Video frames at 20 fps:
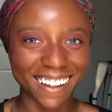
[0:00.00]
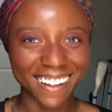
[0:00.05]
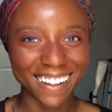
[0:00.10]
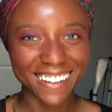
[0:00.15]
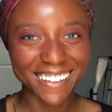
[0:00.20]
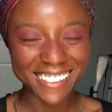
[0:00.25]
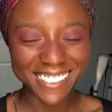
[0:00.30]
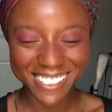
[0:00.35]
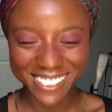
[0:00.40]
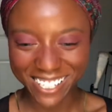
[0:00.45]

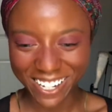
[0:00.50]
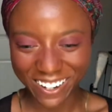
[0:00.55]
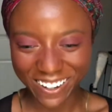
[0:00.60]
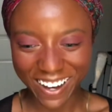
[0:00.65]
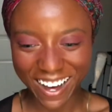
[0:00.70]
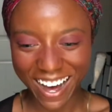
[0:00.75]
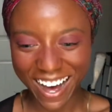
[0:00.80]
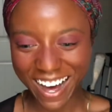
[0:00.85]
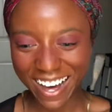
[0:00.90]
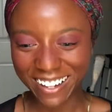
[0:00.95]
So
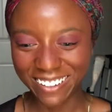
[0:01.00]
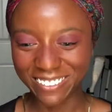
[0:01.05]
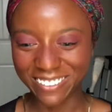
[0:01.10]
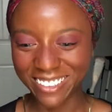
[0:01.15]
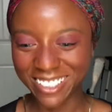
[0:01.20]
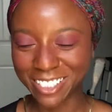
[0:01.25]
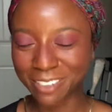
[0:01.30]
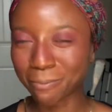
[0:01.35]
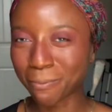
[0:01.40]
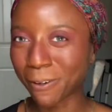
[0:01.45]
I
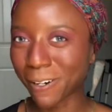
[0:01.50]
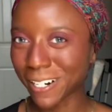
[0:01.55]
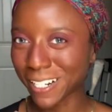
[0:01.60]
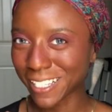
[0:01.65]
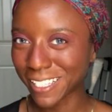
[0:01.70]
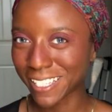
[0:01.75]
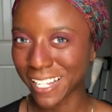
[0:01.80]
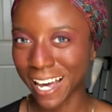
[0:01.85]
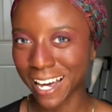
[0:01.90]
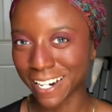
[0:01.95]
was pretty
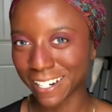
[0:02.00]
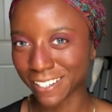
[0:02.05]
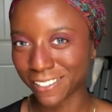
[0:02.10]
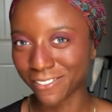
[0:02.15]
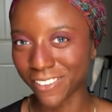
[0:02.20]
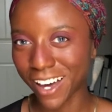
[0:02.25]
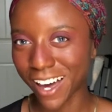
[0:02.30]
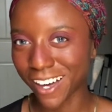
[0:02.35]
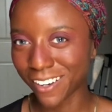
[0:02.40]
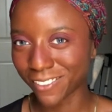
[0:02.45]

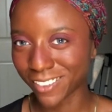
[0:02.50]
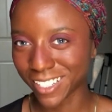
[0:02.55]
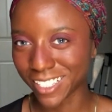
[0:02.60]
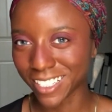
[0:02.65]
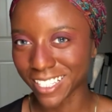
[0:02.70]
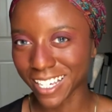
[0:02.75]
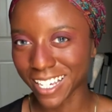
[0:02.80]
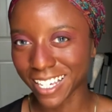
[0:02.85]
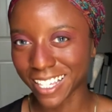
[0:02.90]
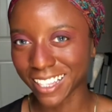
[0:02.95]
satisfied with
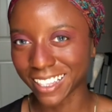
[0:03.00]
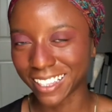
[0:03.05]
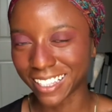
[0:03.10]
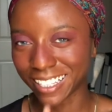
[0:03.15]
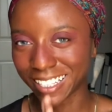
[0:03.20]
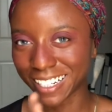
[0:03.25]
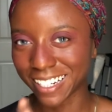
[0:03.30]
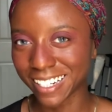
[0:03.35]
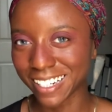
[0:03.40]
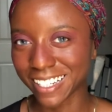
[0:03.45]
seeing
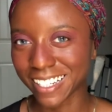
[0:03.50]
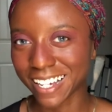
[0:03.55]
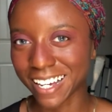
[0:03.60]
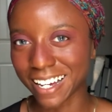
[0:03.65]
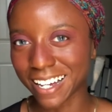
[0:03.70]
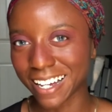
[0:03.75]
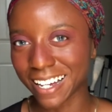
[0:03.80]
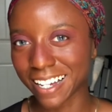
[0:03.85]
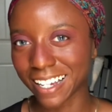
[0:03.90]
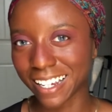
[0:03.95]
this
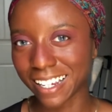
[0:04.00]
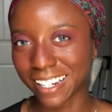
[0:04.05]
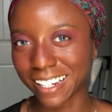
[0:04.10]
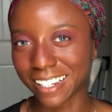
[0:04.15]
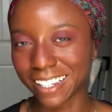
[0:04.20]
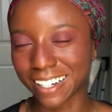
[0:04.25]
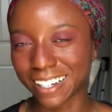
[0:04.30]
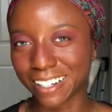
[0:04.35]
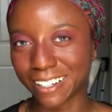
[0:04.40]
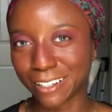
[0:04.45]
kind
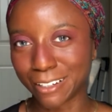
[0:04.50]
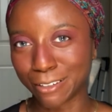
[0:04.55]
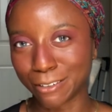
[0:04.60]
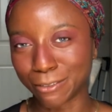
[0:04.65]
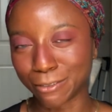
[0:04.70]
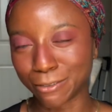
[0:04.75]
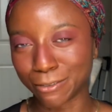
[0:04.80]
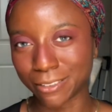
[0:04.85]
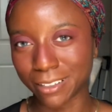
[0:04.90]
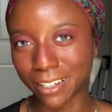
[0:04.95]

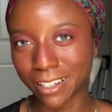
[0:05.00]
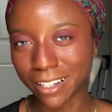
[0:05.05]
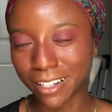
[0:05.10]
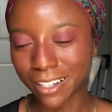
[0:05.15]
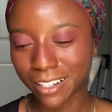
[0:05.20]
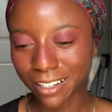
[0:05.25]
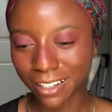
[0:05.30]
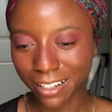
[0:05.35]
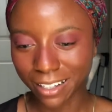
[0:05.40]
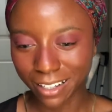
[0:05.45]
of
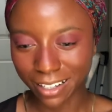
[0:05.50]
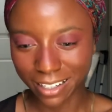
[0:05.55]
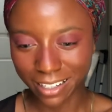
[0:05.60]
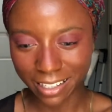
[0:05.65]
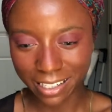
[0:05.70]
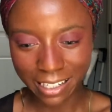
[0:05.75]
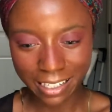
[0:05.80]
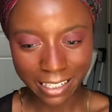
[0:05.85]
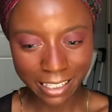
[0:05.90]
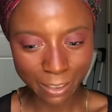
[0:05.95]

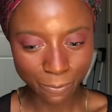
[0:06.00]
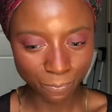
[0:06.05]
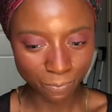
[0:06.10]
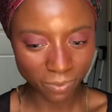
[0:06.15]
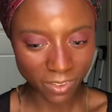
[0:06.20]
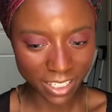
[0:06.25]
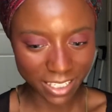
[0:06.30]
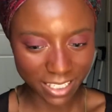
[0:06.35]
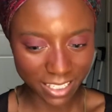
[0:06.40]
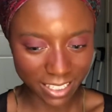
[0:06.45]

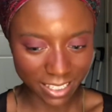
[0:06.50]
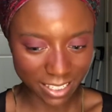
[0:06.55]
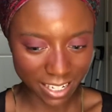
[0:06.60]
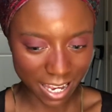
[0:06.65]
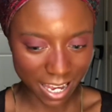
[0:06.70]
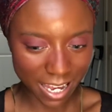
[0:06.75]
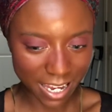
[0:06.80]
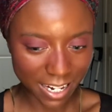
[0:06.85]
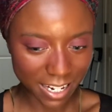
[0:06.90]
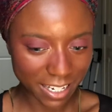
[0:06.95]

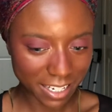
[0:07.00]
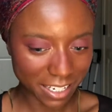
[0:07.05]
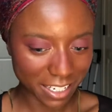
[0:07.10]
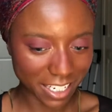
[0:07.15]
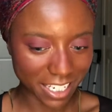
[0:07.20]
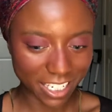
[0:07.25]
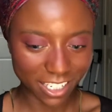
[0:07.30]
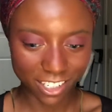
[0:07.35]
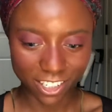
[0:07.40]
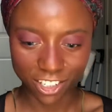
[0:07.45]
design.
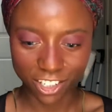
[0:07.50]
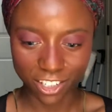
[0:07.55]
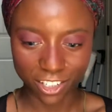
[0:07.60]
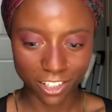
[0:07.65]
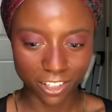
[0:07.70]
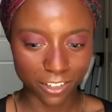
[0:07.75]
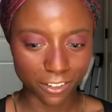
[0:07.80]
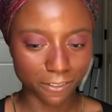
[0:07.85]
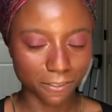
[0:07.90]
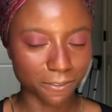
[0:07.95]
It just
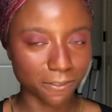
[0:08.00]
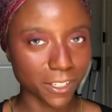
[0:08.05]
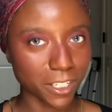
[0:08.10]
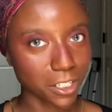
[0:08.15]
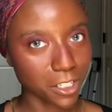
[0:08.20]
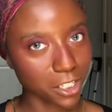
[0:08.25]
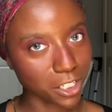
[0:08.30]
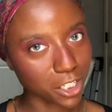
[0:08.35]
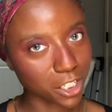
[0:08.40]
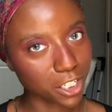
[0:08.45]

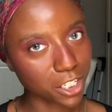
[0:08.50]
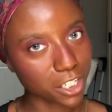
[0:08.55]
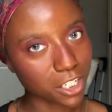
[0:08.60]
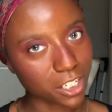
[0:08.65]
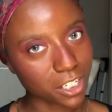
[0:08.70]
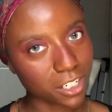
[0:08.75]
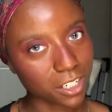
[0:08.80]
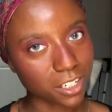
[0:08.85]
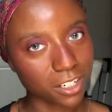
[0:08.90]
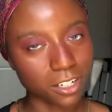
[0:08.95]
feels good,
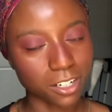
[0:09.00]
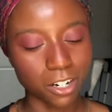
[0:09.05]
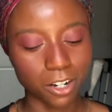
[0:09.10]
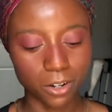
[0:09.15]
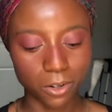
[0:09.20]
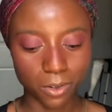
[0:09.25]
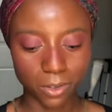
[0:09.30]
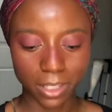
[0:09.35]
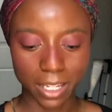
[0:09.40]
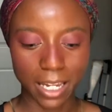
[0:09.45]
you know,
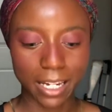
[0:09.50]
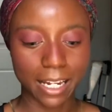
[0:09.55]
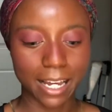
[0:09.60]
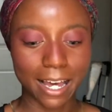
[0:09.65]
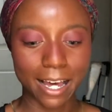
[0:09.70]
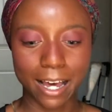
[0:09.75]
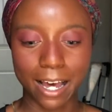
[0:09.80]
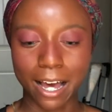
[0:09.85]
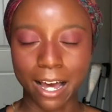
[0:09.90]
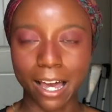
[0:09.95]
like I
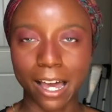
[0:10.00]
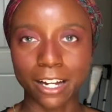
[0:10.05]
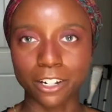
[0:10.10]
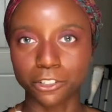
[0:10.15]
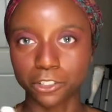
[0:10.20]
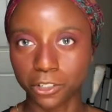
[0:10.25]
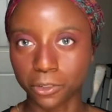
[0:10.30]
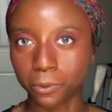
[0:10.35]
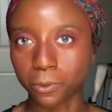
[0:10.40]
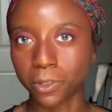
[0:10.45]

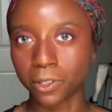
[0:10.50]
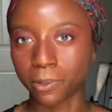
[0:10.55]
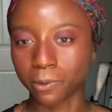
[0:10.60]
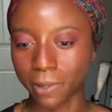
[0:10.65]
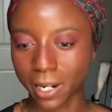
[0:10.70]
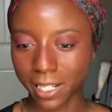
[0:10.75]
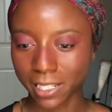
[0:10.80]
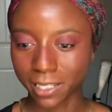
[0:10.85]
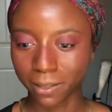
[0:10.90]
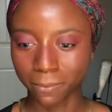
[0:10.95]
actually want to
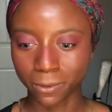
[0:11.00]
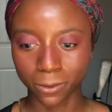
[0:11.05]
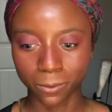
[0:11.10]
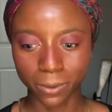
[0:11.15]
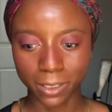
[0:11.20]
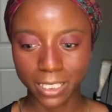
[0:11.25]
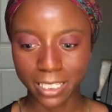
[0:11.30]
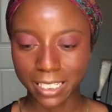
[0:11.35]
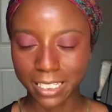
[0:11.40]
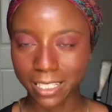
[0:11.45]
write something with
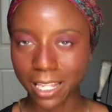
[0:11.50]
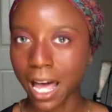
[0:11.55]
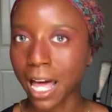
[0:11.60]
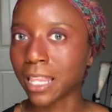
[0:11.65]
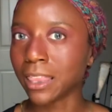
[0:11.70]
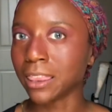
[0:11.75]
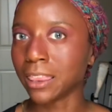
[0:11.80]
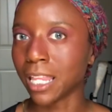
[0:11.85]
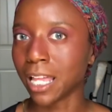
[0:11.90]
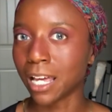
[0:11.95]
this. I
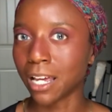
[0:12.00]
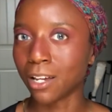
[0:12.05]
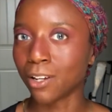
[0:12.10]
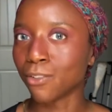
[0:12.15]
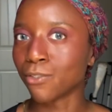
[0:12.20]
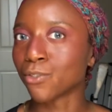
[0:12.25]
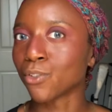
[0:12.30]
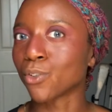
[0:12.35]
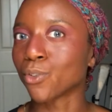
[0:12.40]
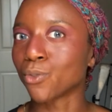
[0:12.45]
love
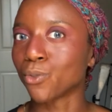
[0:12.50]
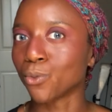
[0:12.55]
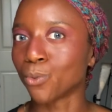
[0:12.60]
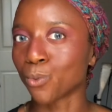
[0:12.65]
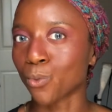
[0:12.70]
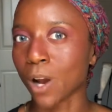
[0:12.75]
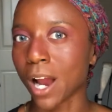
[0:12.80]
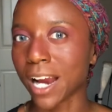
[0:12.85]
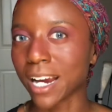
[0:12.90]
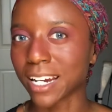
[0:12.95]

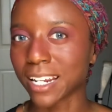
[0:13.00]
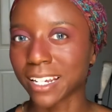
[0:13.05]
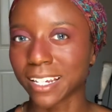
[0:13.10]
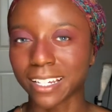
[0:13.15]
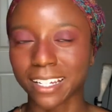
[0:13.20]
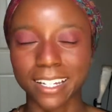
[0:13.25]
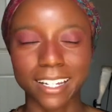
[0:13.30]
writing.